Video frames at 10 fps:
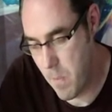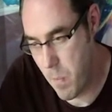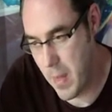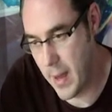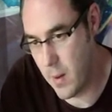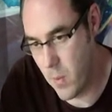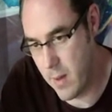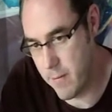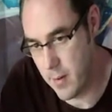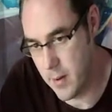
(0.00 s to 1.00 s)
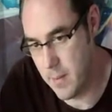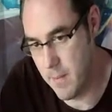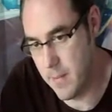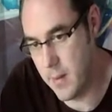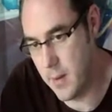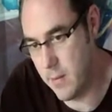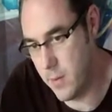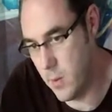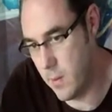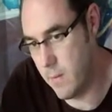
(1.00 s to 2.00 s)
However, if
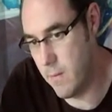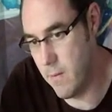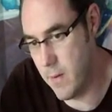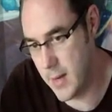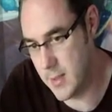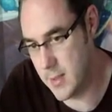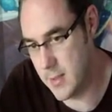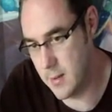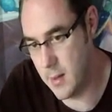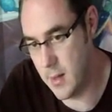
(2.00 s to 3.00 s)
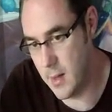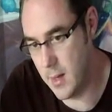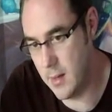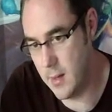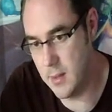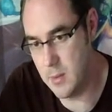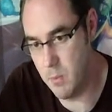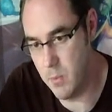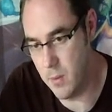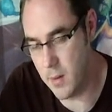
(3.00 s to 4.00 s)
you invest in his
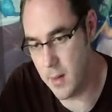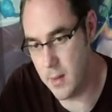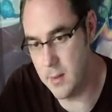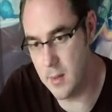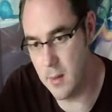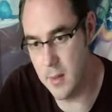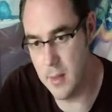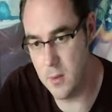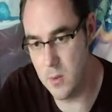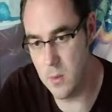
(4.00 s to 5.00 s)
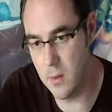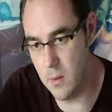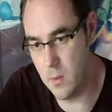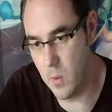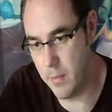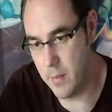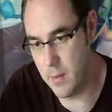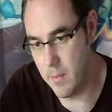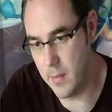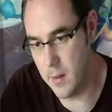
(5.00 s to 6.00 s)
book and turn it into a good
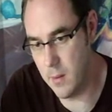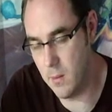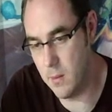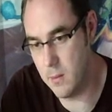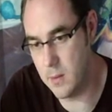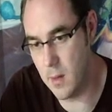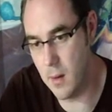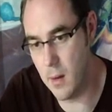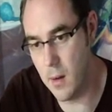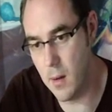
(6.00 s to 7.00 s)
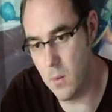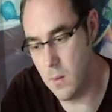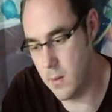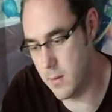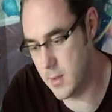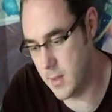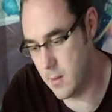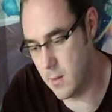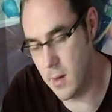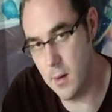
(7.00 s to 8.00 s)
weapon, you lose a whole load of skill
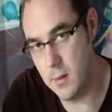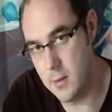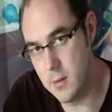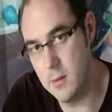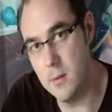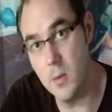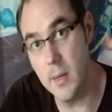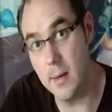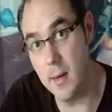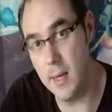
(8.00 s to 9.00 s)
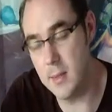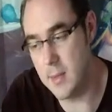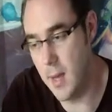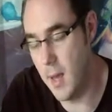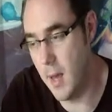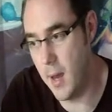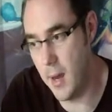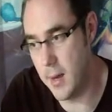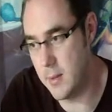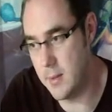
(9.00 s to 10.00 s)
cards to doing that.
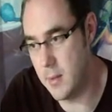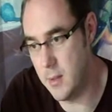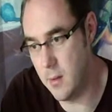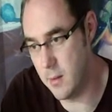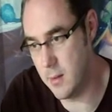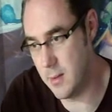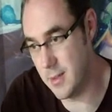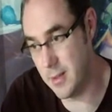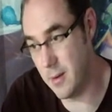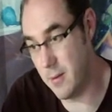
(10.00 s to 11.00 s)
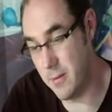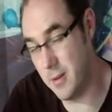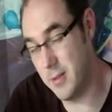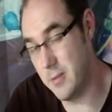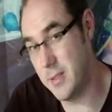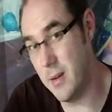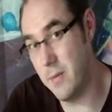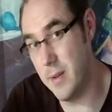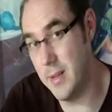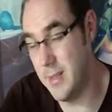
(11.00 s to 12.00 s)
And you can just go find yourself
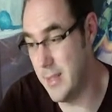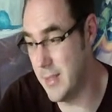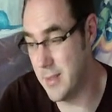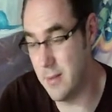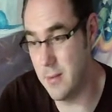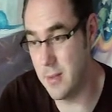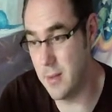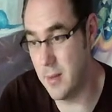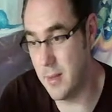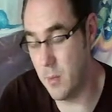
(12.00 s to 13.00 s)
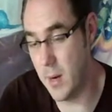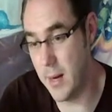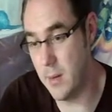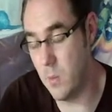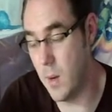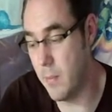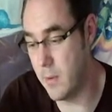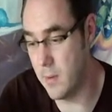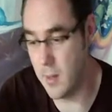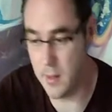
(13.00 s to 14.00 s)
a double-handed
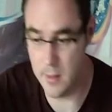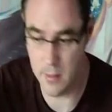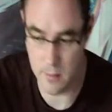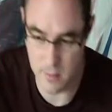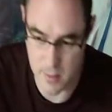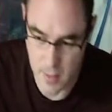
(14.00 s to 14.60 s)
weapon and use